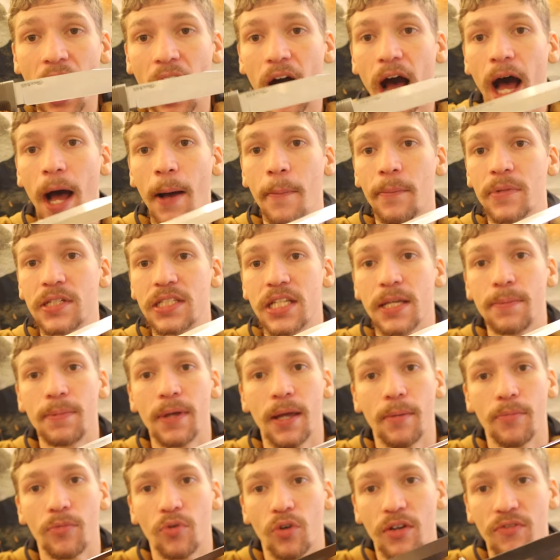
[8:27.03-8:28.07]

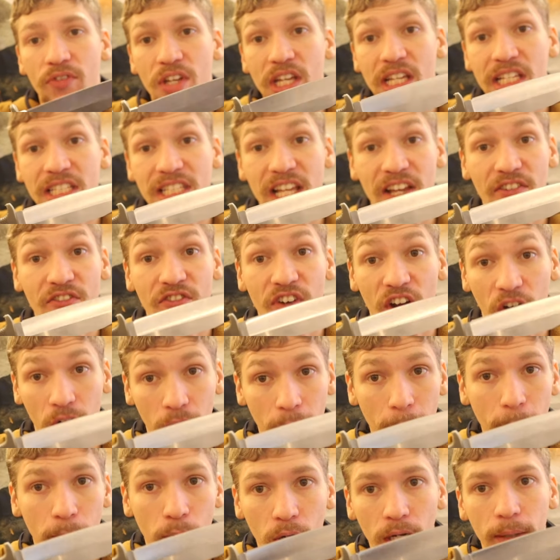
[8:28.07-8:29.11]
CPM 3V is a
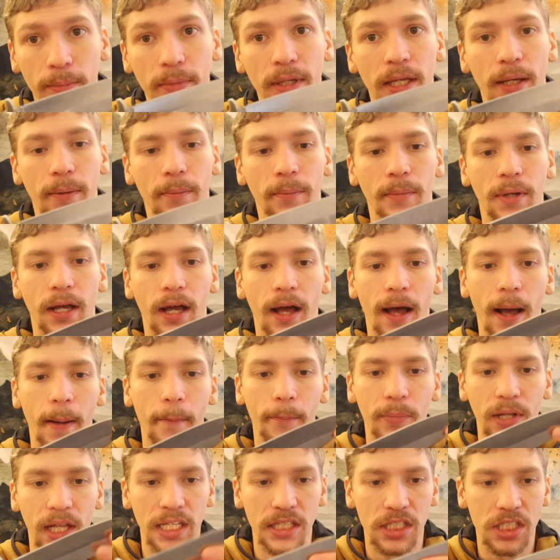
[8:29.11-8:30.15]
very premium
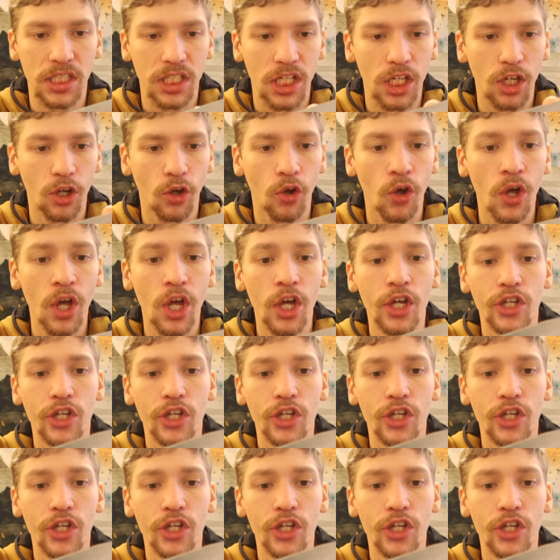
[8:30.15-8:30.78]
blade steel.